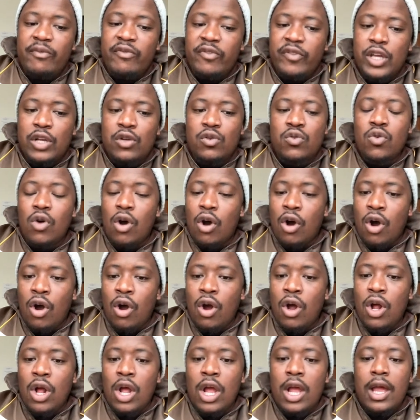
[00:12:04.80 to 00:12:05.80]
value
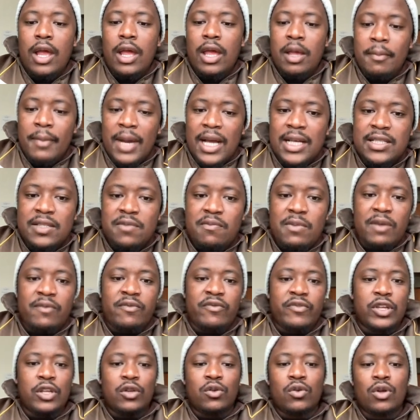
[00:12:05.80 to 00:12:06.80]
or a maximum
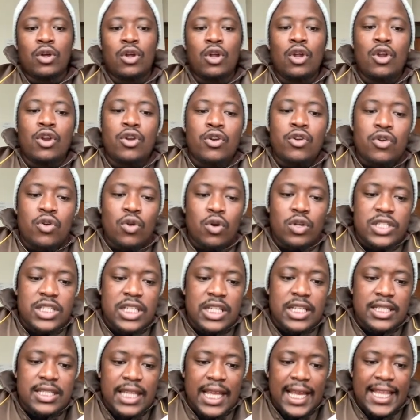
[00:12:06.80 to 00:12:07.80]
value.
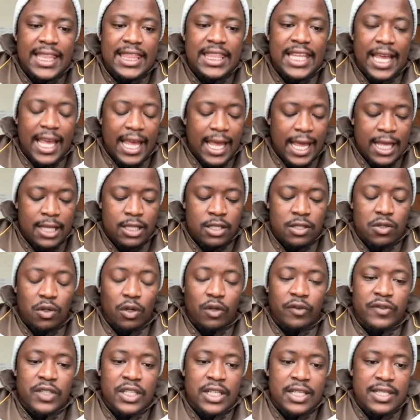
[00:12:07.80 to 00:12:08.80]
Notice at the ends
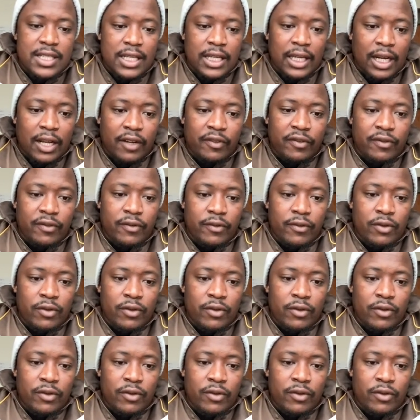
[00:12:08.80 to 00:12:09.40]
of this graph.